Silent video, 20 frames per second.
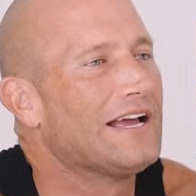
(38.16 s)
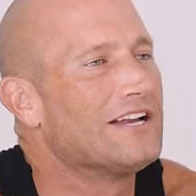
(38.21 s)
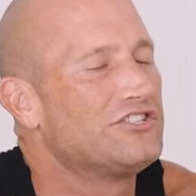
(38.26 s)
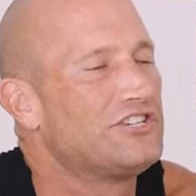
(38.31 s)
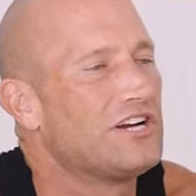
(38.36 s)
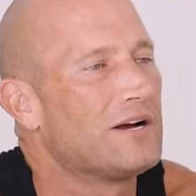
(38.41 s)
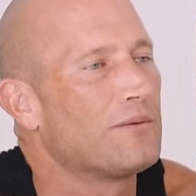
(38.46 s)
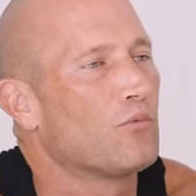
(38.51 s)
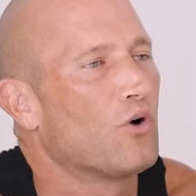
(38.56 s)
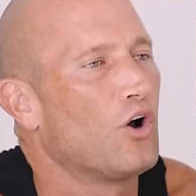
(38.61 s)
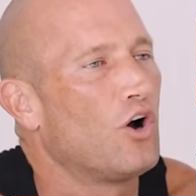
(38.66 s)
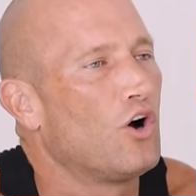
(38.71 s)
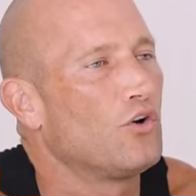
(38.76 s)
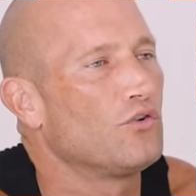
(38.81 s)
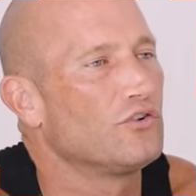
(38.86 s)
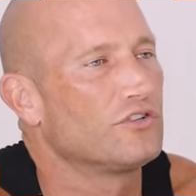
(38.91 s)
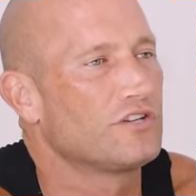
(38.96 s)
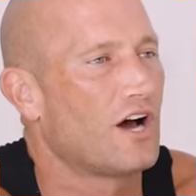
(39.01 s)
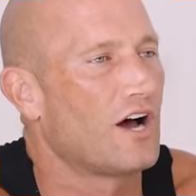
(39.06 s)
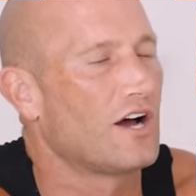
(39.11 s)
And Jim
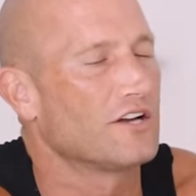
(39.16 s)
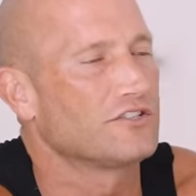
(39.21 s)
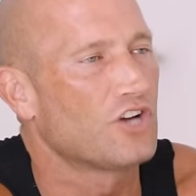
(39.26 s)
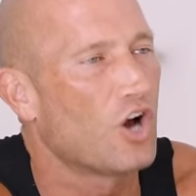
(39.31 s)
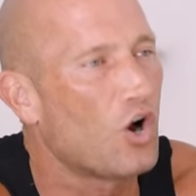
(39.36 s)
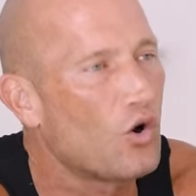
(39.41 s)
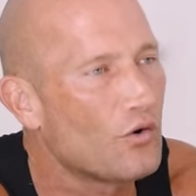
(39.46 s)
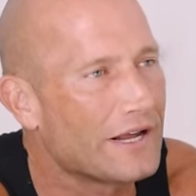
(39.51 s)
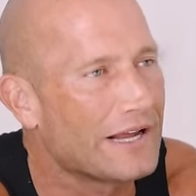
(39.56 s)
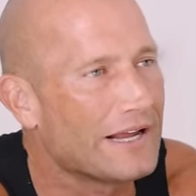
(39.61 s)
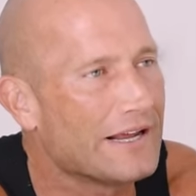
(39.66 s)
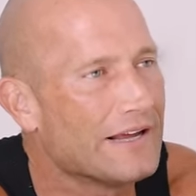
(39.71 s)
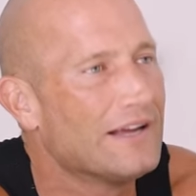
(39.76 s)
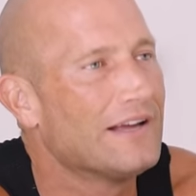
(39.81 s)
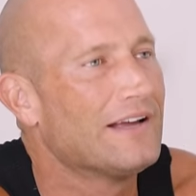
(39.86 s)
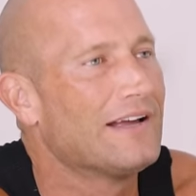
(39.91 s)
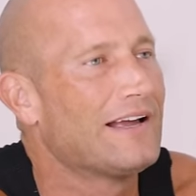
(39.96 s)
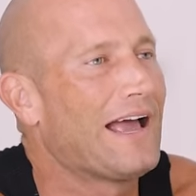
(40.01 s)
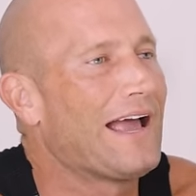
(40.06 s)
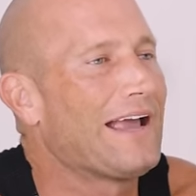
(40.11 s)
Rohn taught Tony,
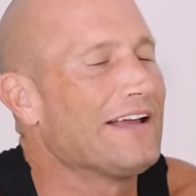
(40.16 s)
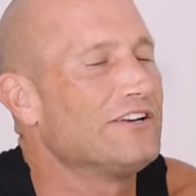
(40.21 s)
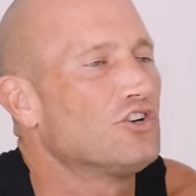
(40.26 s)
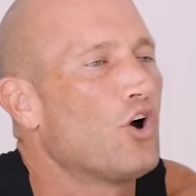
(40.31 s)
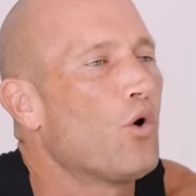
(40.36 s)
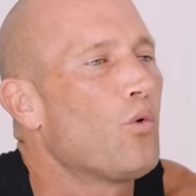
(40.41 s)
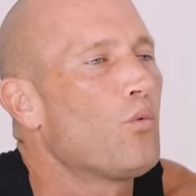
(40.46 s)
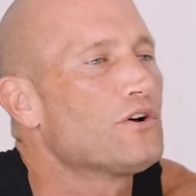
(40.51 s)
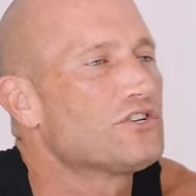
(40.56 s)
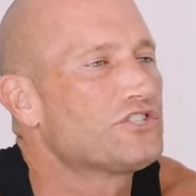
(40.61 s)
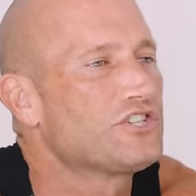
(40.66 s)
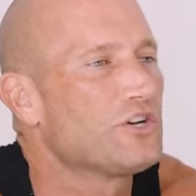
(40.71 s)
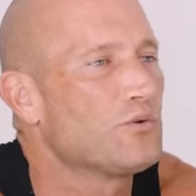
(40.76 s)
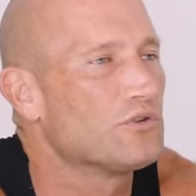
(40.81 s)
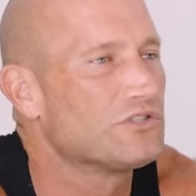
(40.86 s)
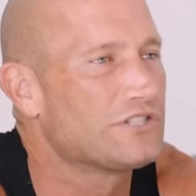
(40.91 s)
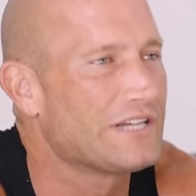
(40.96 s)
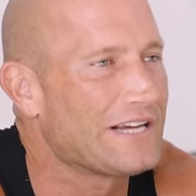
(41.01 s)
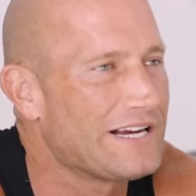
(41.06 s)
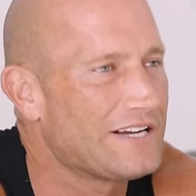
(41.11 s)
hey, don't wish it
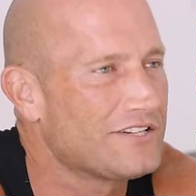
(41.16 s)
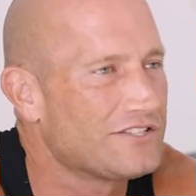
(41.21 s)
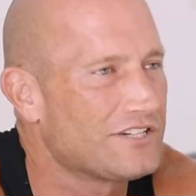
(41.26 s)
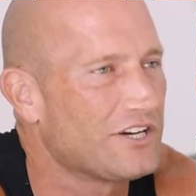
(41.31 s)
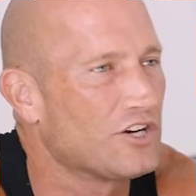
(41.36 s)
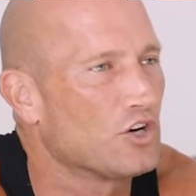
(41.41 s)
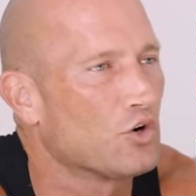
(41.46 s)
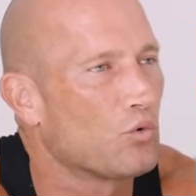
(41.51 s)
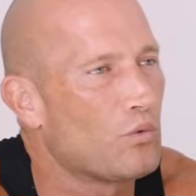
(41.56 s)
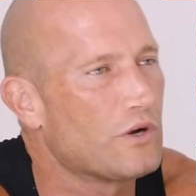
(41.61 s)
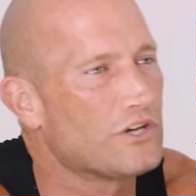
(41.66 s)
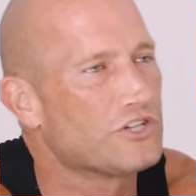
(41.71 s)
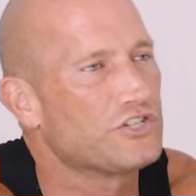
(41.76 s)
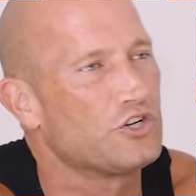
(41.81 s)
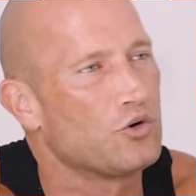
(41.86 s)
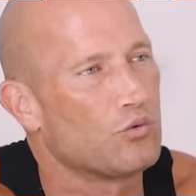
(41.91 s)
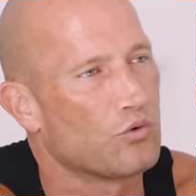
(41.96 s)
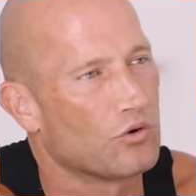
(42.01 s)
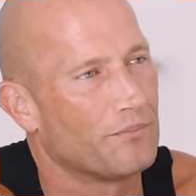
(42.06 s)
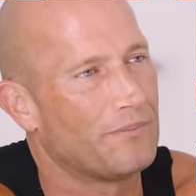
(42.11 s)
was easier,
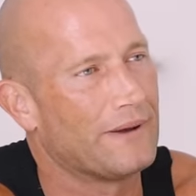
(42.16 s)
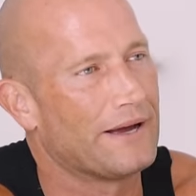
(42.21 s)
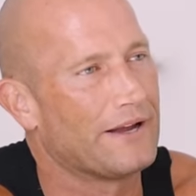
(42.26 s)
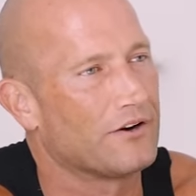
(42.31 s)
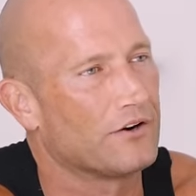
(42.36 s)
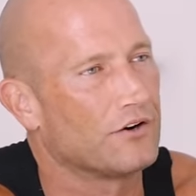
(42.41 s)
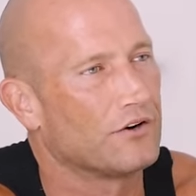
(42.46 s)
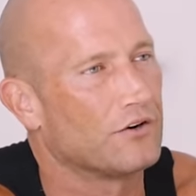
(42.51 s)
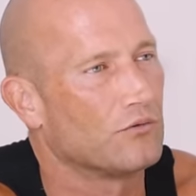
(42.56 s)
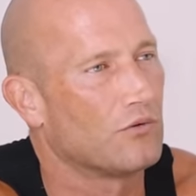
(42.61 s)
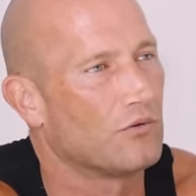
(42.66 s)
wish you were better,